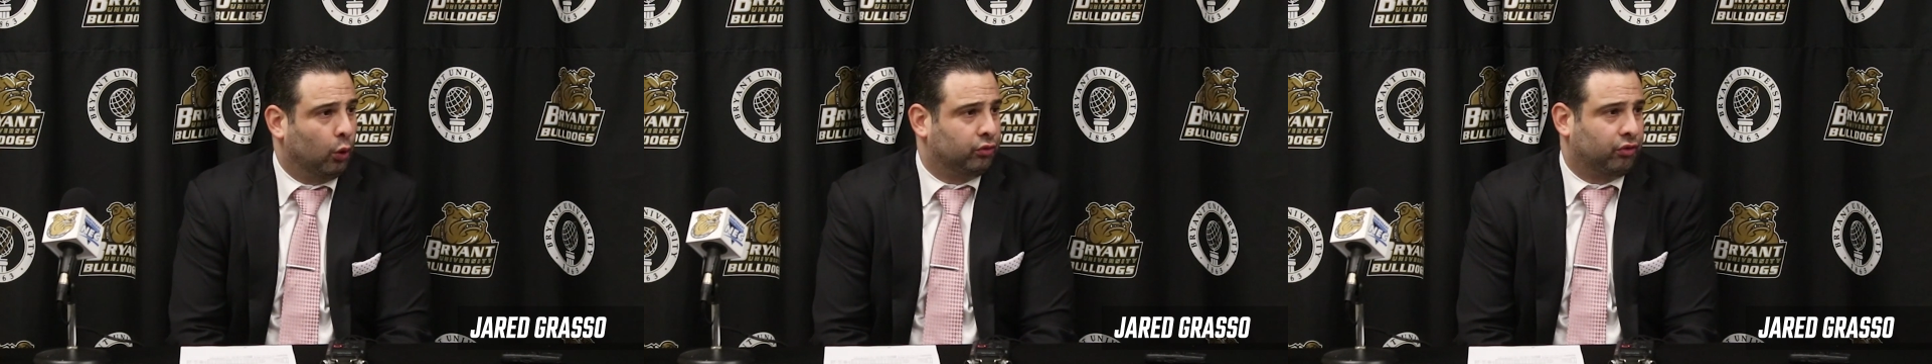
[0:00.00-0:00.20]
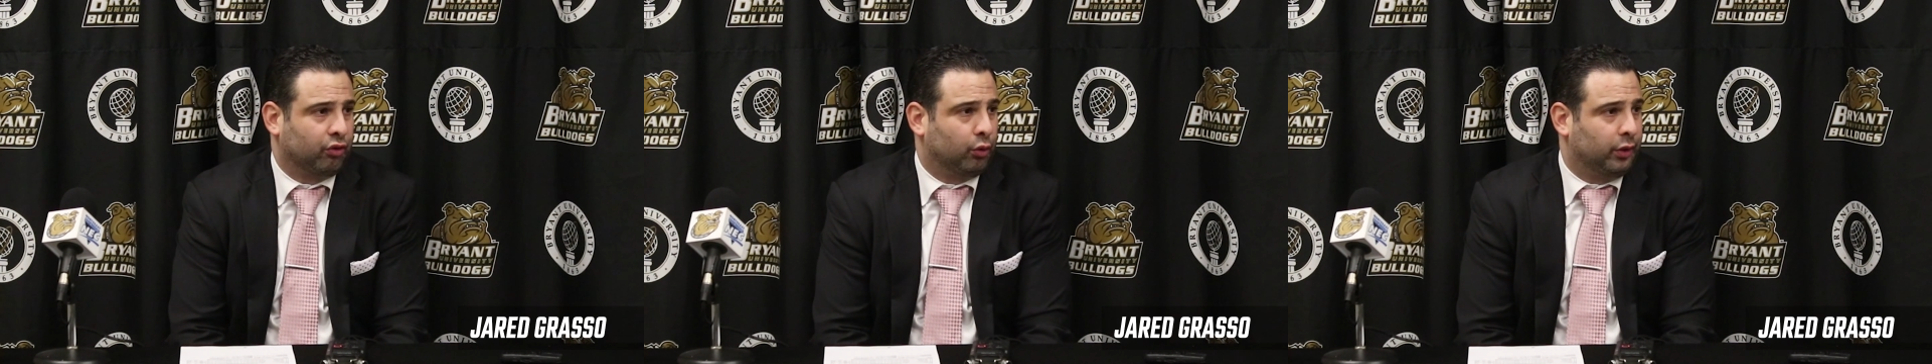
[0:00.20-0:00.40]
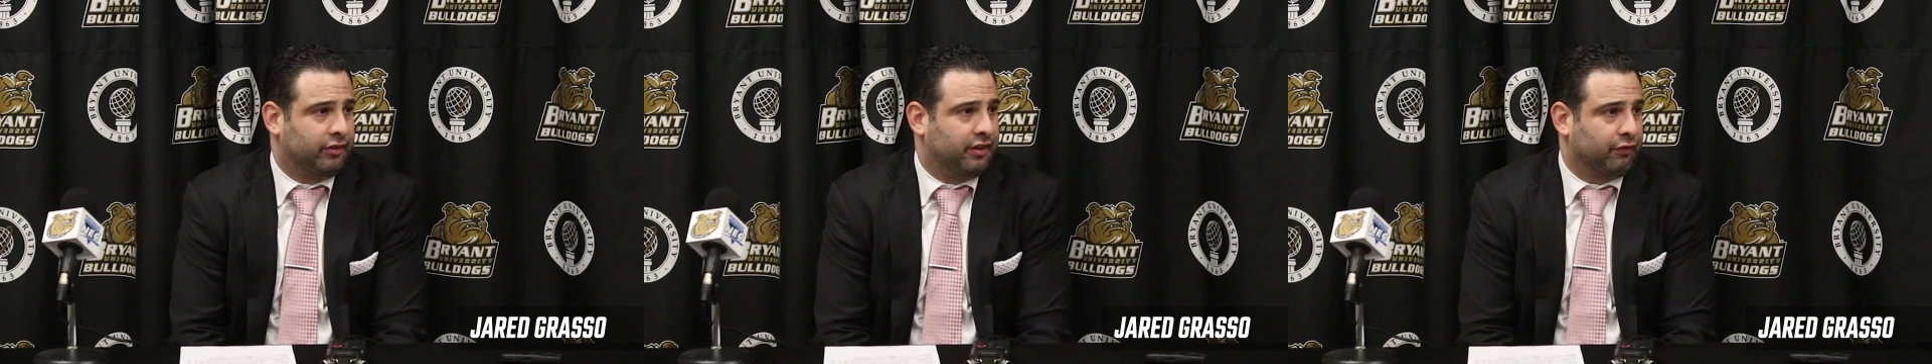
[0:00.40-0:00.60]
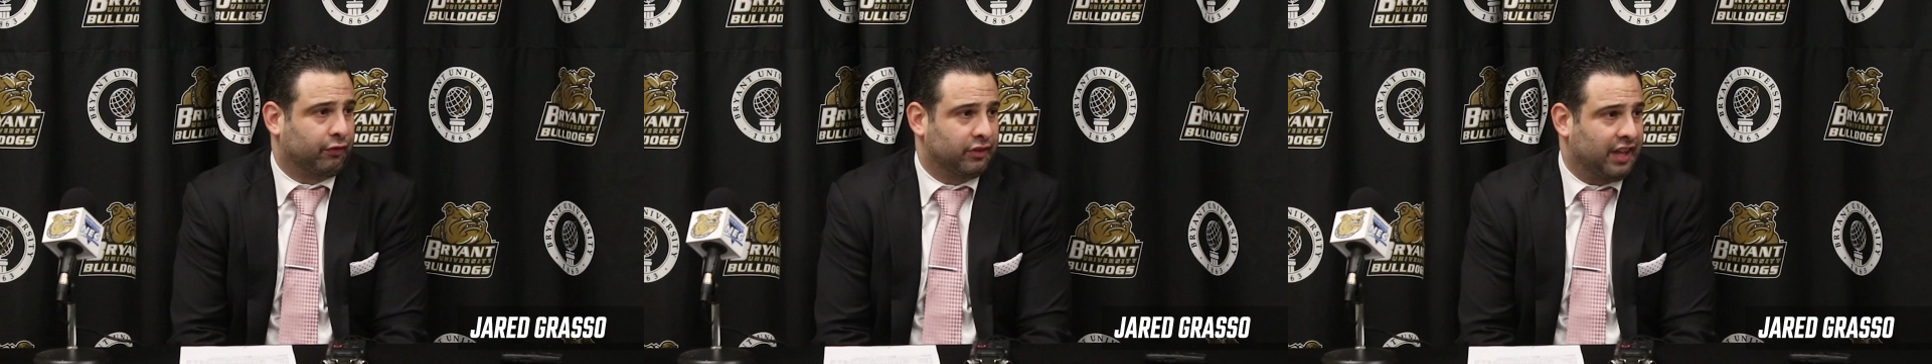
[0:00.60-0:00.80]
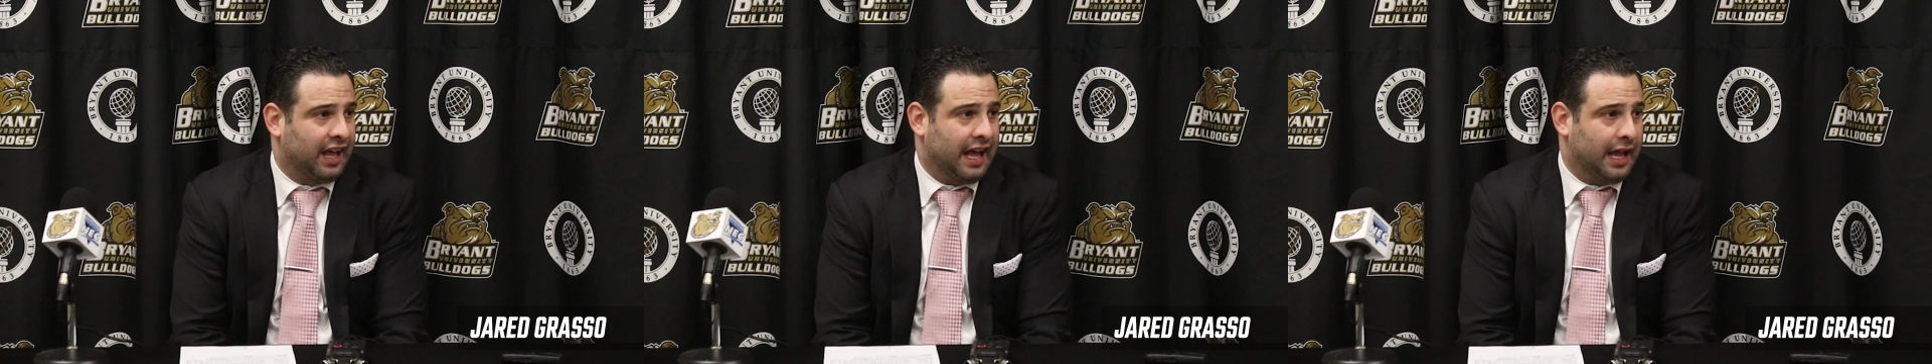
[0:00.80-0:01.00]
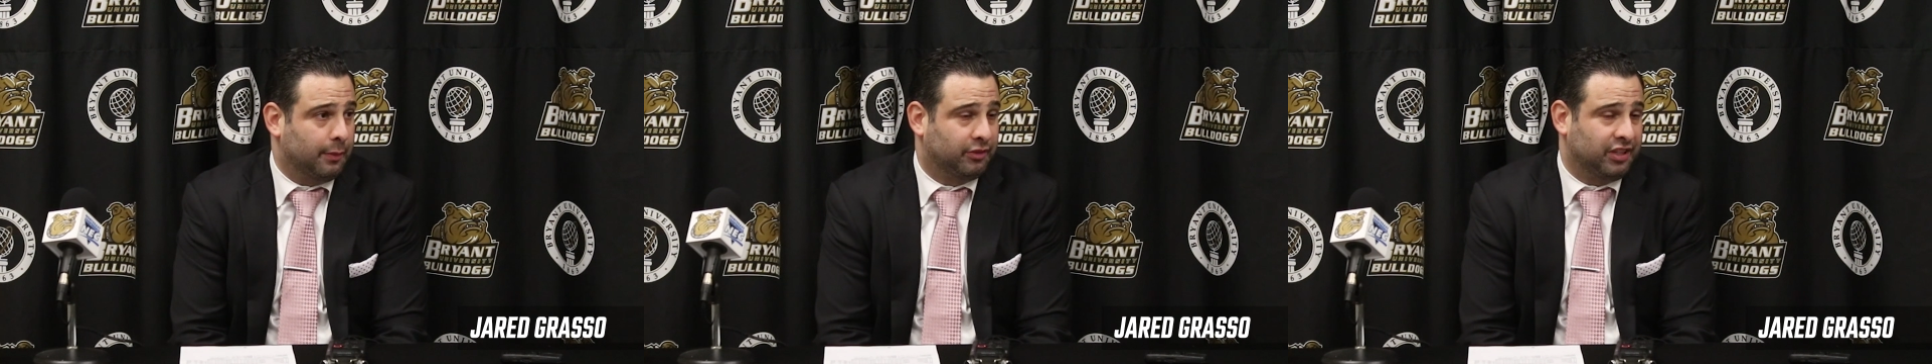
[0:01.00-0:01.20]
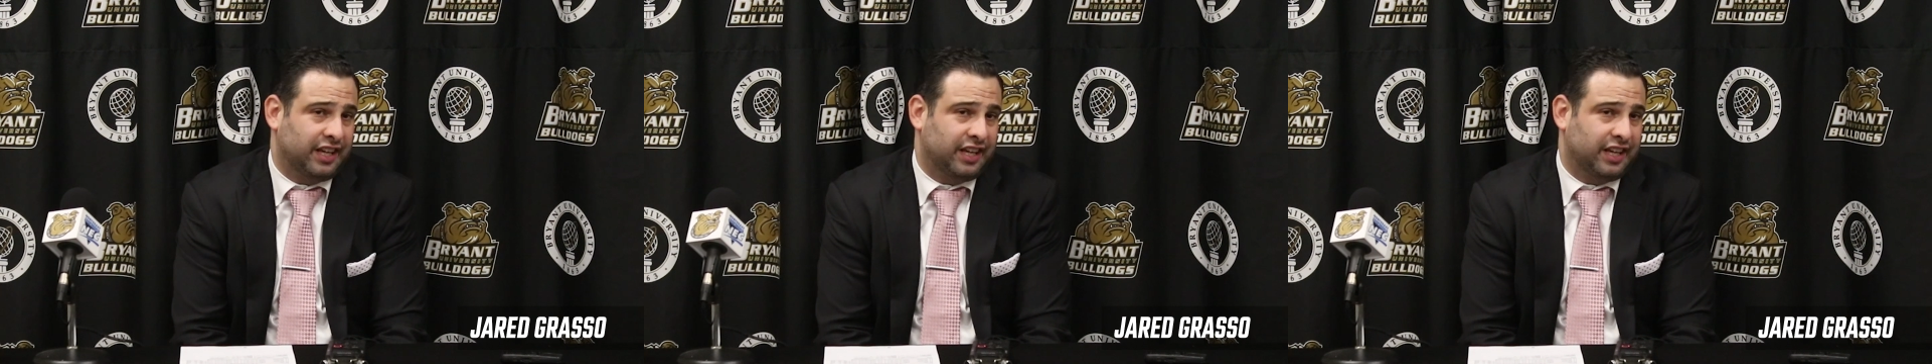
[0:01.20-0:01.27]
goes through it at different times.